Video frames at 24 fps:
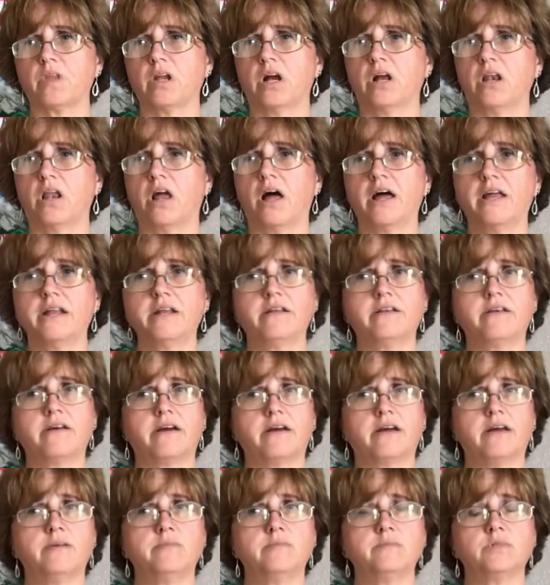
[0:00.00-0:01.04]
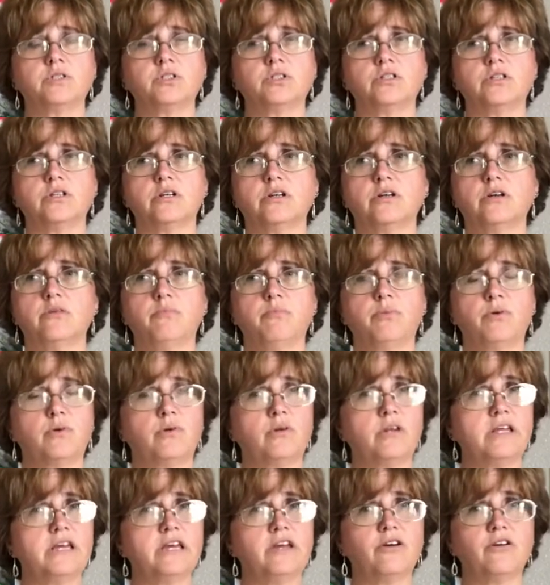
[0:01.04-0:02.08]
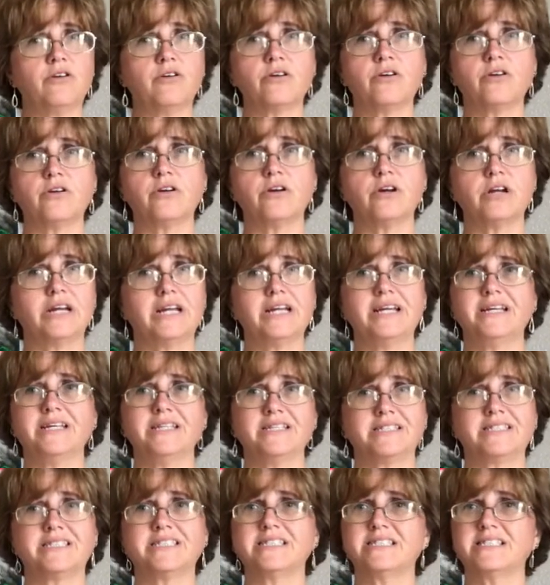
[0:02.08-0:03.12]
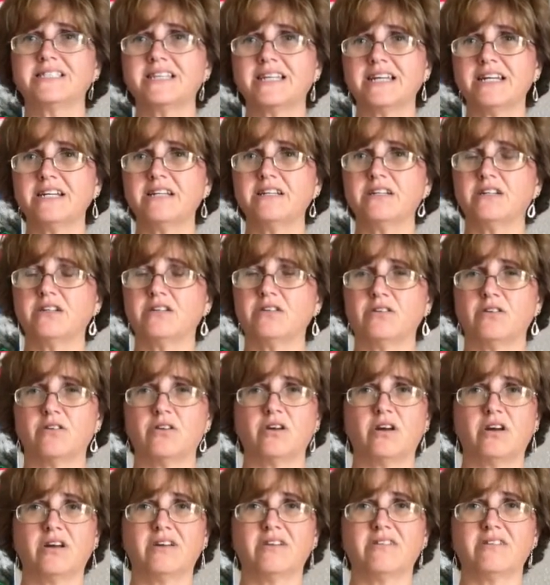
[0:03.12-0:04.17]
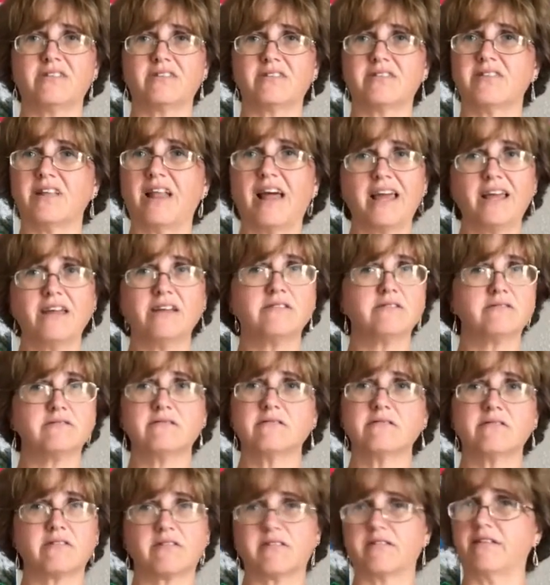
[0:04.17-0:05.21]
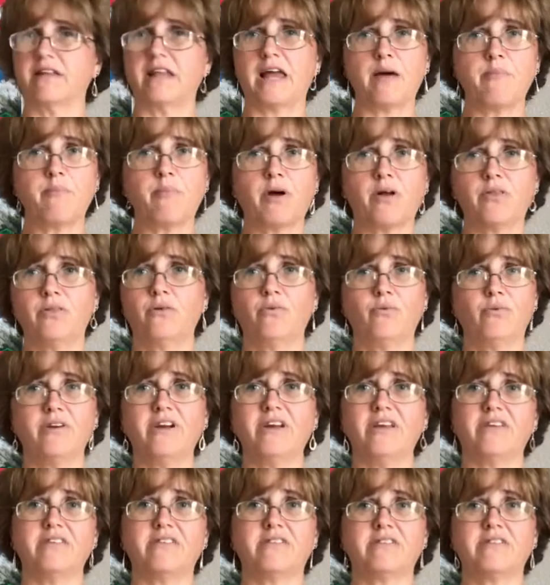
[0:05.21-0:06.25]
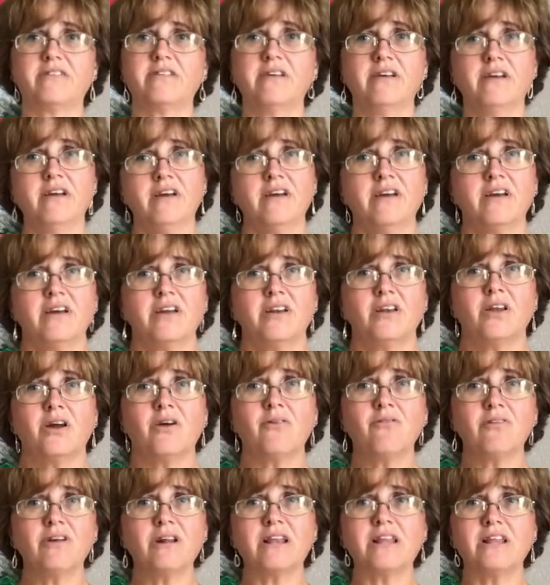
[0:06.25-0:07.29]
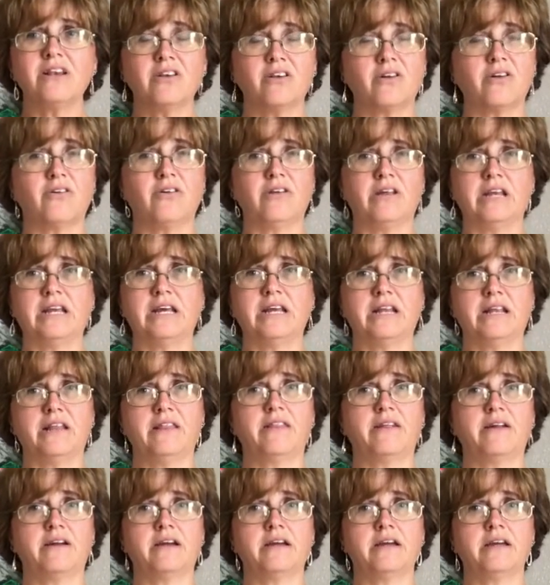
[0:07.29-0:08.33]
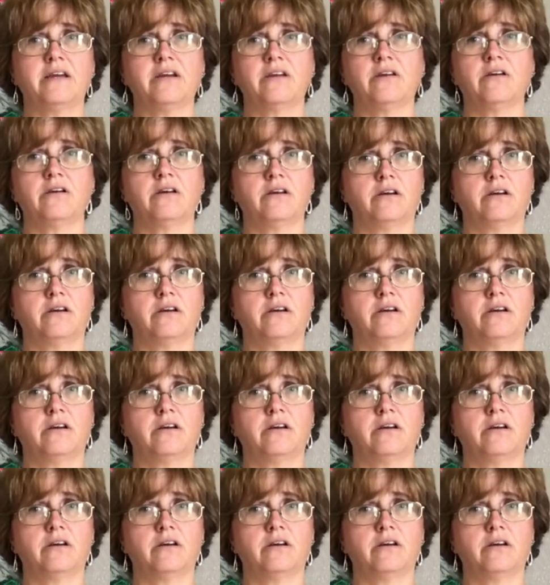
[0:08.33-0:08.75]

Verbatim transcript: a lot of times the bullier is just getting a, a slight slap on the wrist, not really learning anything.